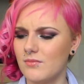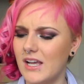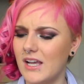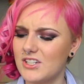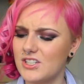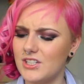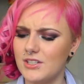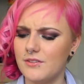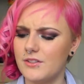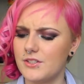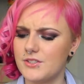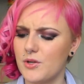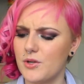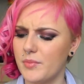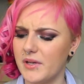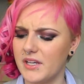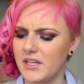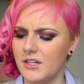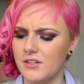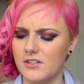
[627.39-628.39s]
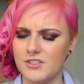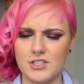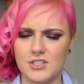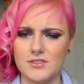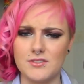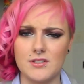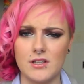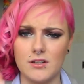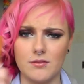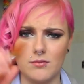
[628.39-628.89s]
Actually, there's no pink here, it's
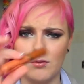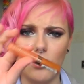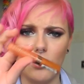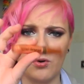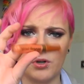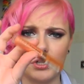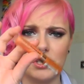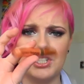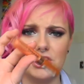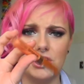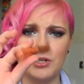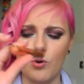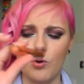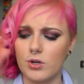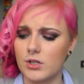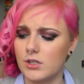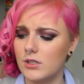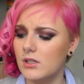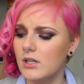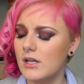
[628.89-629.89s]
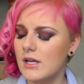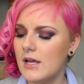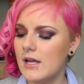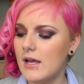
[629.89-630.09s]
just an orangey coral.